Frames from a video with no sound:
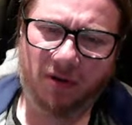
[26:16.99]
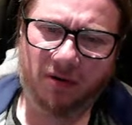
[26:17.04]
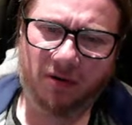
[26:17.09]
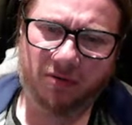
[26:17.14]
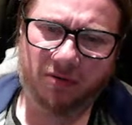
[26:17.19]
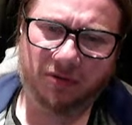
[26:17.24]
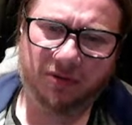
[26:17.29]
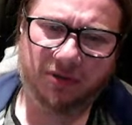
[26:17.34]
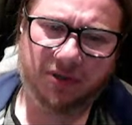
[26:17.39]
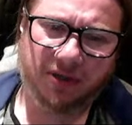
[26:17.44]

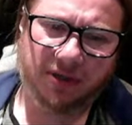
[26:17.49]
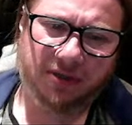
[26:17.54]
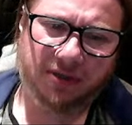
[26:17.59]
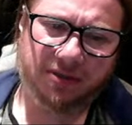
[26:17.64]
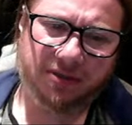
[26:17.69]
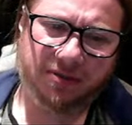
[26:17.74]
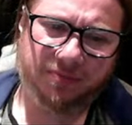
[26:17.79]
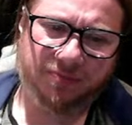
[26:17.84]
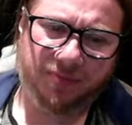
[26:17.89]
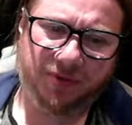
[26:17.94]
Rook
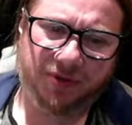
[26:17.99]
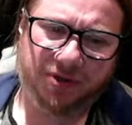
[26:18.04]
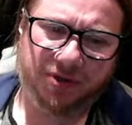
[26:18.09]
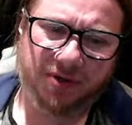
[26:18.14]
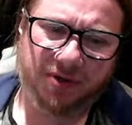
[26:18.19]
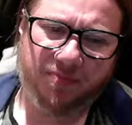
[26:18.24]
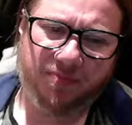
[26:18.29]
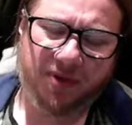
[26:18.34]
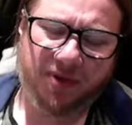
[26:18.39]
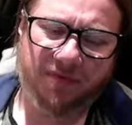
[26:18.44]
takes
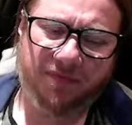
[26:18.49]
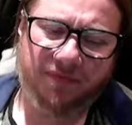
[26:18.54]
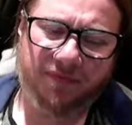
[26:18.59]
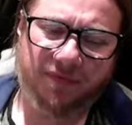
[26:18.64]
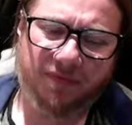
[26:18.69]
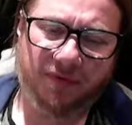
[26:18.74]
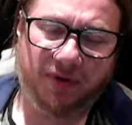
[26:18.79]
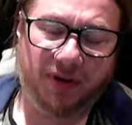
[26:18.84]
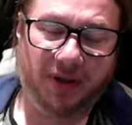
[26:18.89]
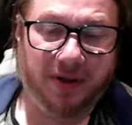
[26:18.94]
Bishop
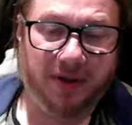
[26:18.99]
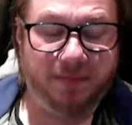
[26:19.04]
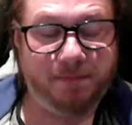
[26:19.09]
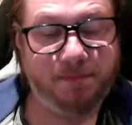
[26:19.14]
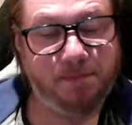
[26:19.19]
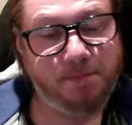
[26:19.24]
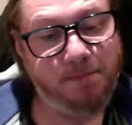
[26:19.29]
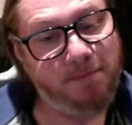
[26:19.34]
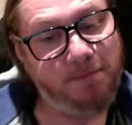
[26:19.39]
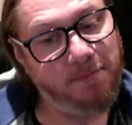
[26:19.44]
B3.
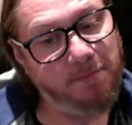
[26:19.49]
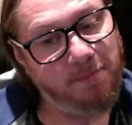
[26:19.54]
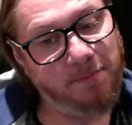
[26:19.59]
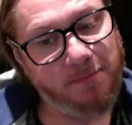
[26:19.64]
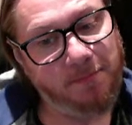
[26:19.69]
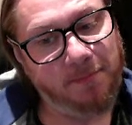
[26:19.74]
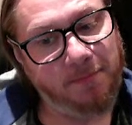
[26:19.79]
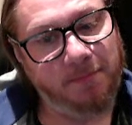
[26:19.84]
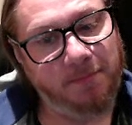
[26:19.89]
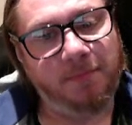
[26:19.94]

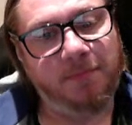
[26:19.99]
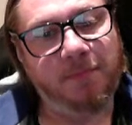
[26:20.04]
Hmm.